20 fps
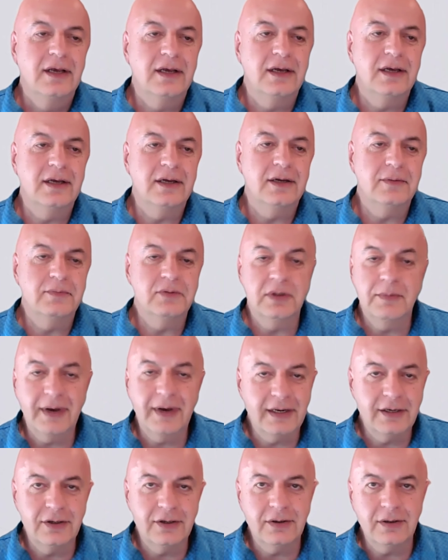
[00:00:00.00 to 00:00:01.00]
You
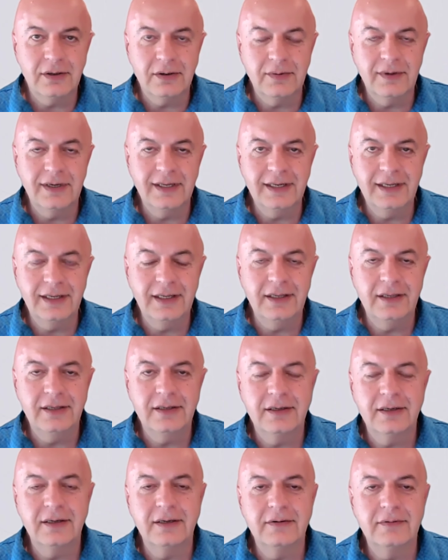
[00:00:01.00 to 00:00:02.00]
might know already,
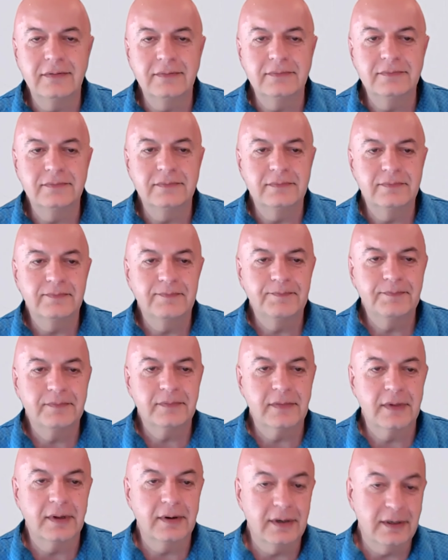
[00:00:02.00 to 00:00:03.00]

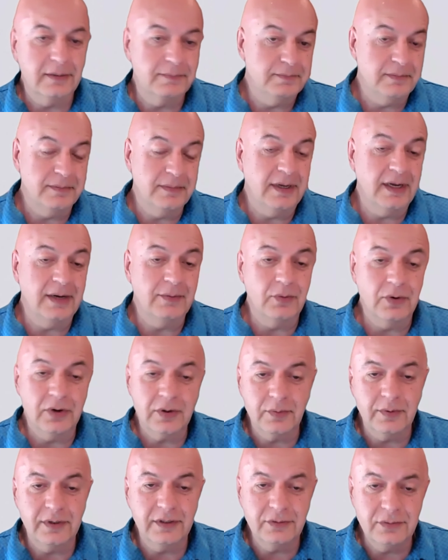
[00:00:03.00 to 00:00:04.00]
I've
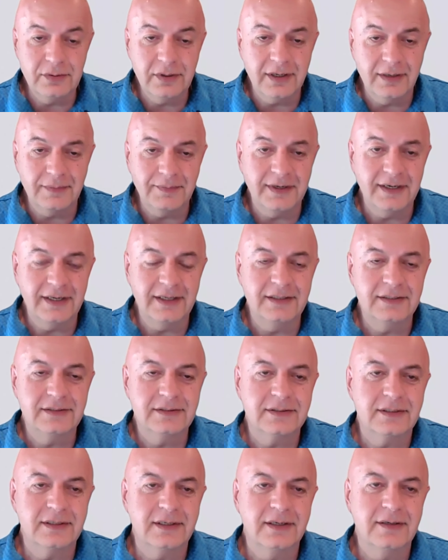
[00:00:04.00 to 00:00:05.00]
worked with two
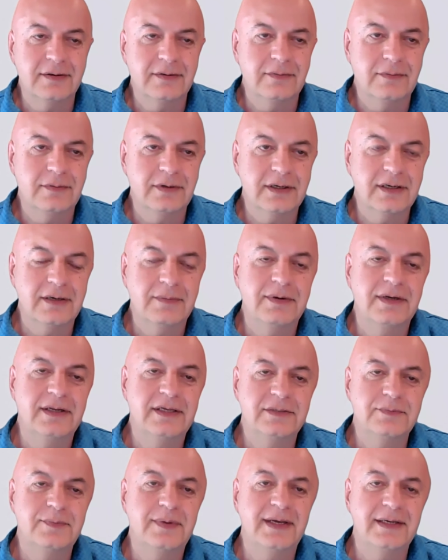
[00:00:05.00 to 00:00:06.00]
companies. One company
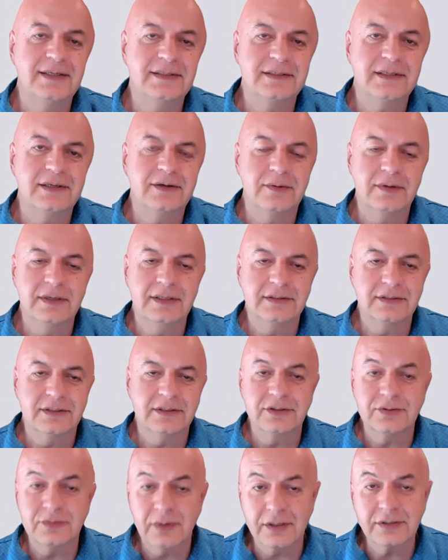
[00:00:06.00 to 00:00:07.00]
is Bay Scenery, is a
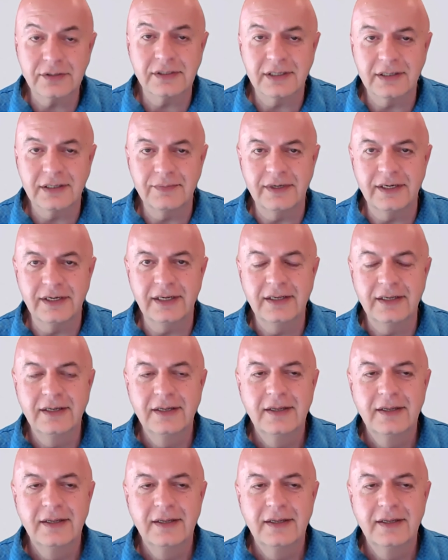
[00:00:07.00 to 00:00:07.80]
construction company